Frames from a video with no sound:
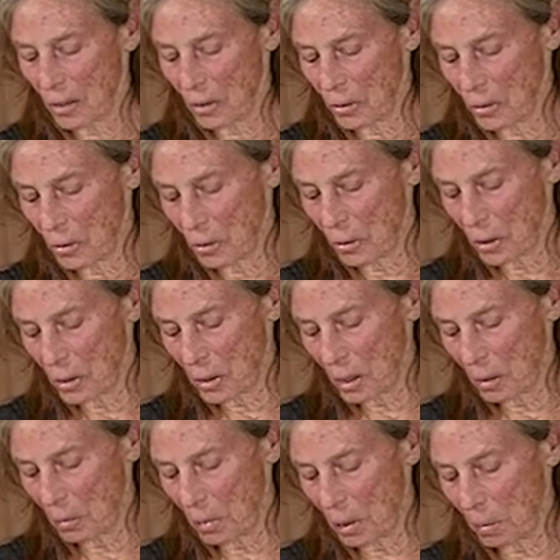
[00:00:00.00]
So this
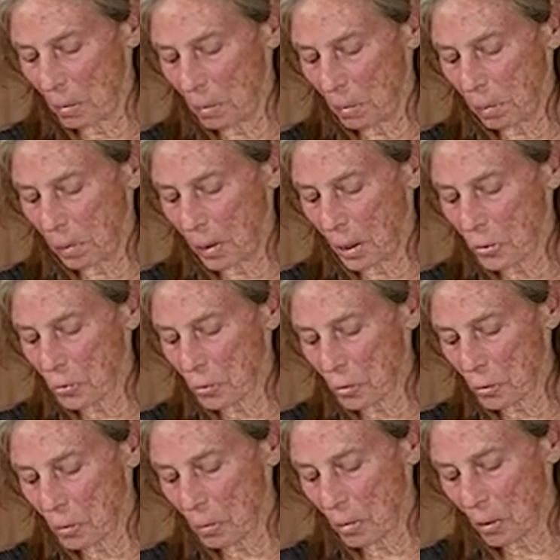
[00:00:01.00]
can be
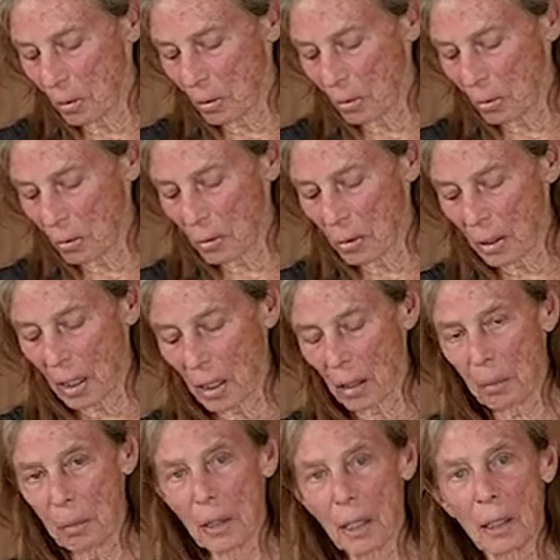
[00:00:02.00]
pleasurable, or there
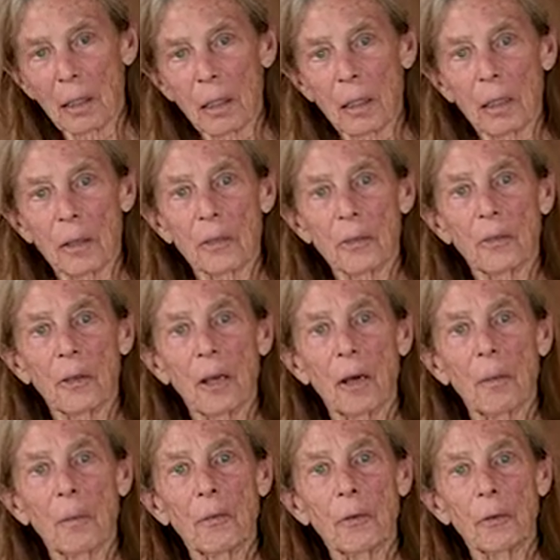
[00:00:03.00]
can be a little
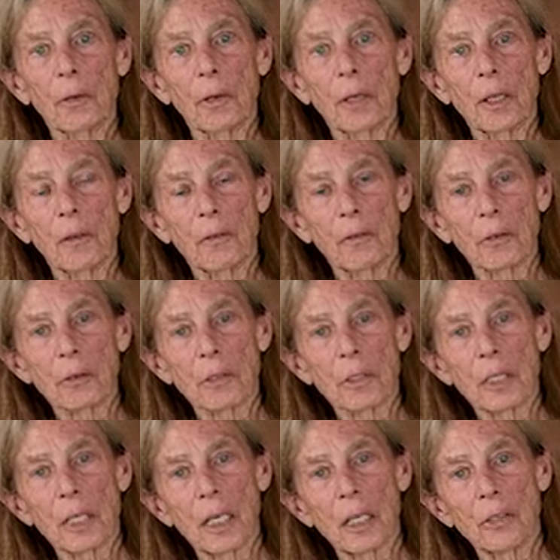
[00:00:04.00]
discomfort if there's
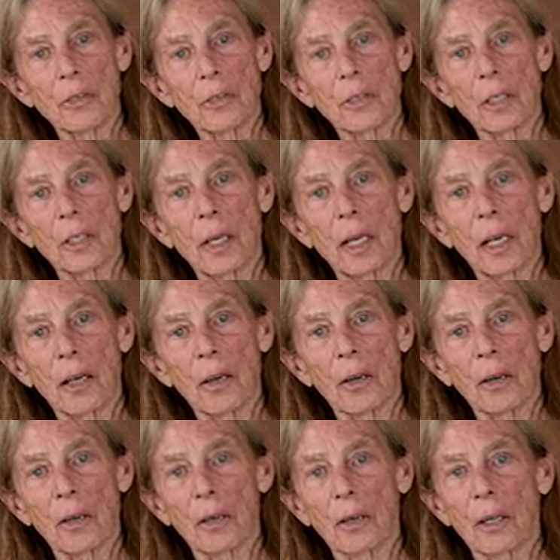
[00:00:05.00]
tension
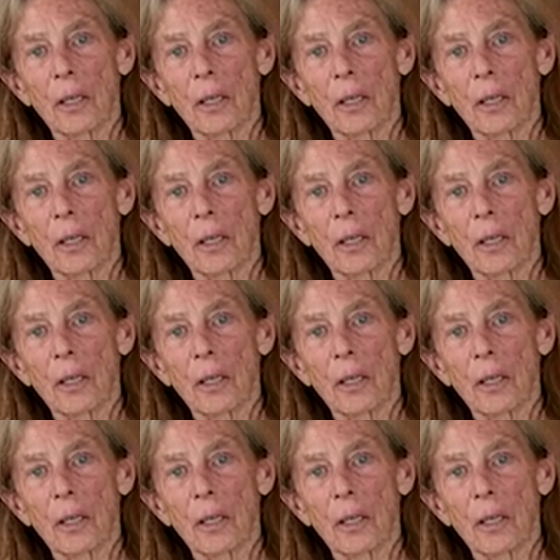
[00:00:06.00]
there.